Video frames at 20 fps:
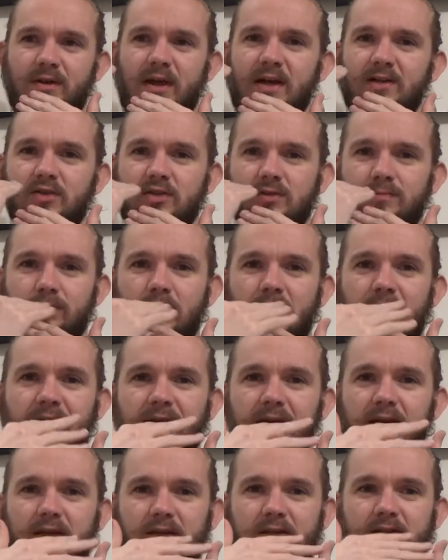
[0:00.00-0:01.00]
That just
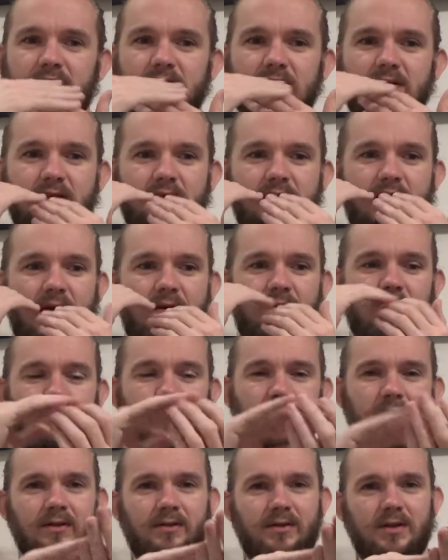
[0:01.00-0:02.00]
blankets the uh, the
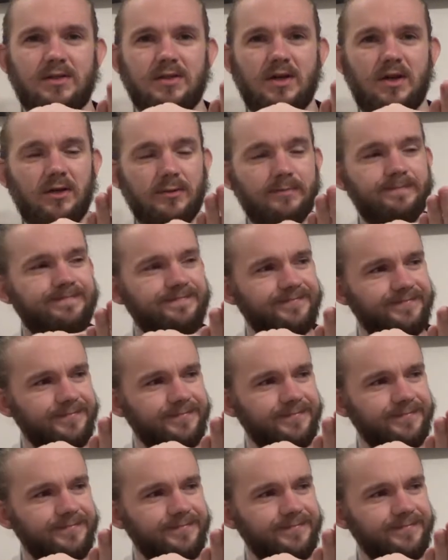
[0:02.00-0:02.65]
middle of the tongue.